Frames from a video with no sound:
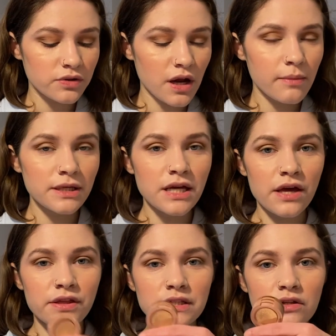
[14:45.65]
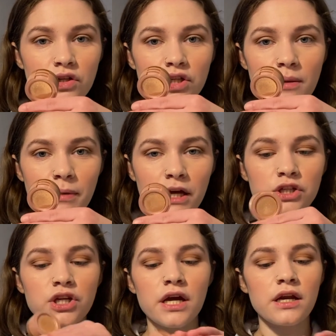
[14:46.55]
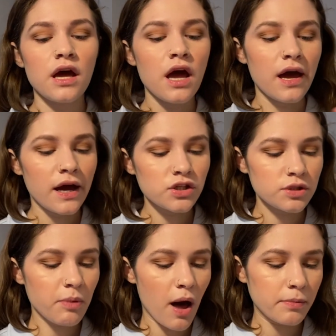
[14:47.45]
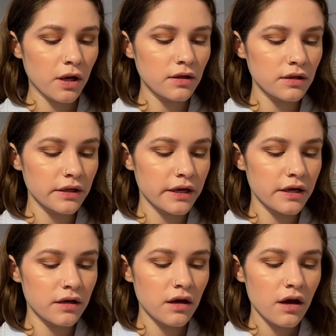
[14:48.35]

So now I'm gonna take this little champagne shade and just pop it on the lid.